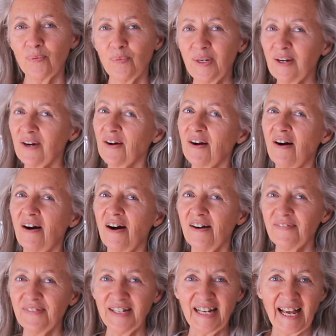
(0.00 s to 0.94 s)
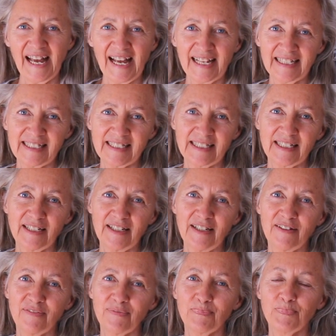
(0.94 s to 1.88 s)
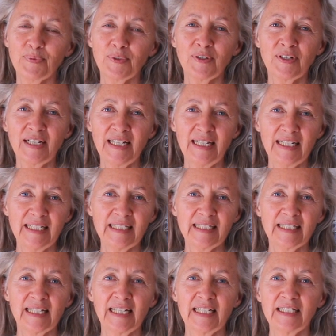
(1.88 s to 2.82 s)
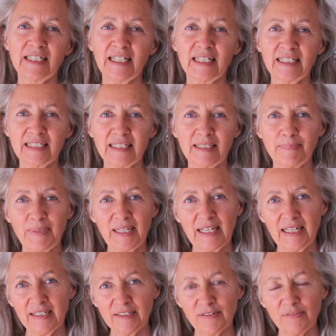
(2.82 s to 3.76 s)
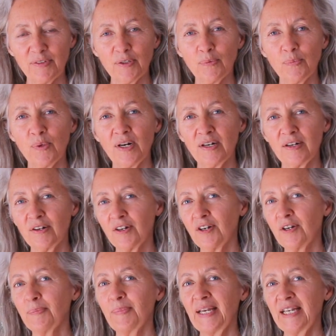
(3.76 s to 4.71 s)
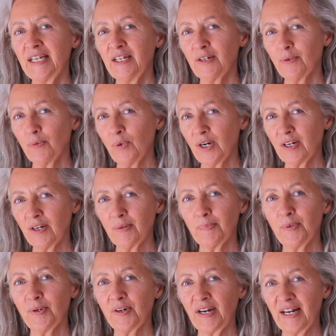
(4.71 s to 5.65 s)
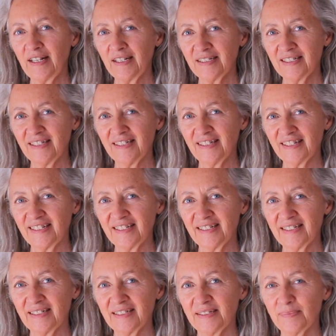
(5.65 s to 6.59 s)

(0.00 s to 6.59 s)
We are often asked if Berkey's adjust the pH of your water or make your water more alkaline.